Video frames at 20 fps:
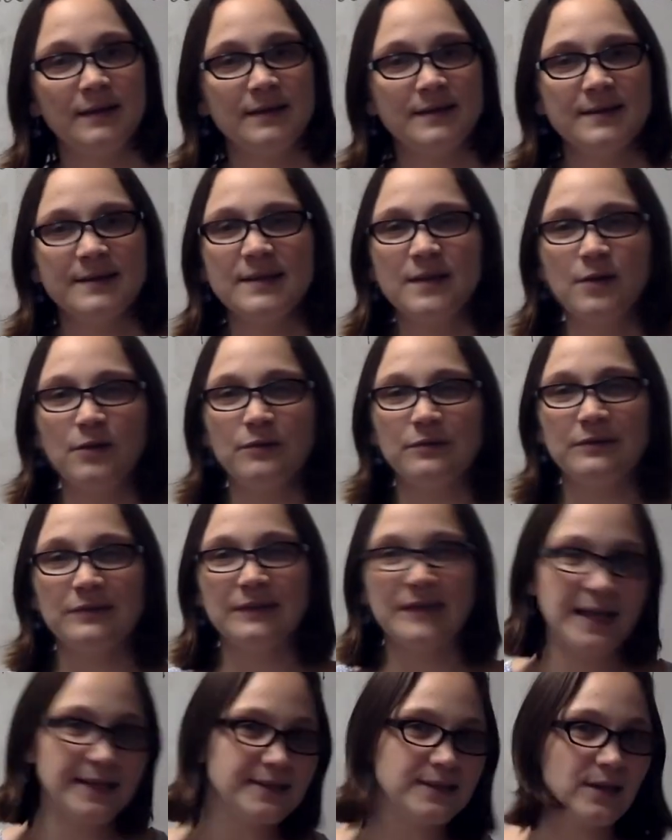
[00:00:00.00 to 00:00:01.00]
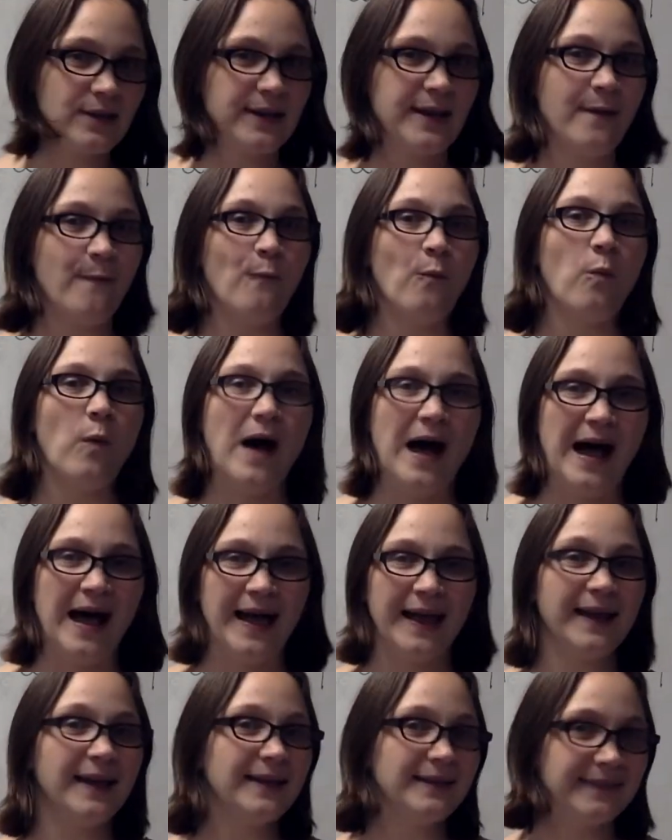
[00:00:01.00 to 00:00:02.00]
So let's look at
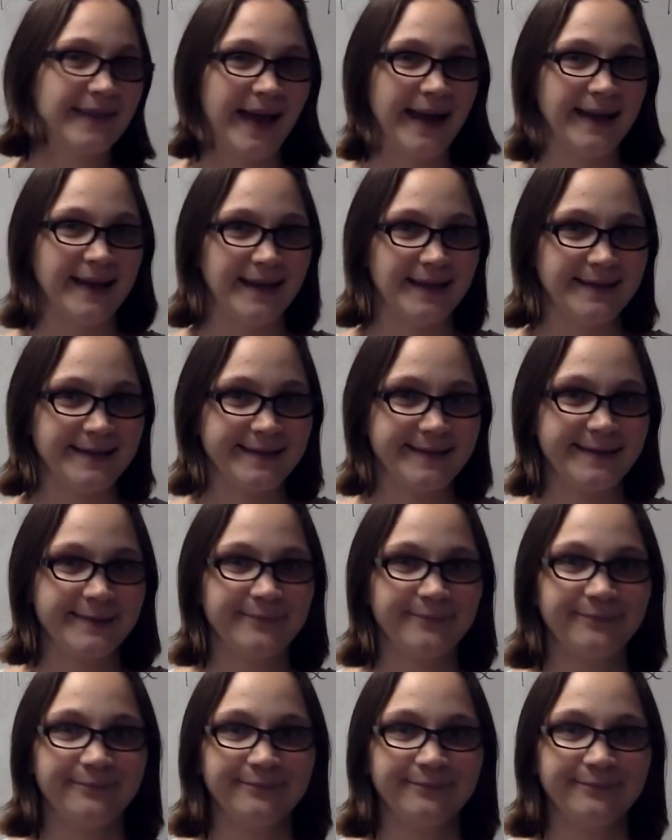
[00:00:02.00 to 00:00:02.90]
why that is.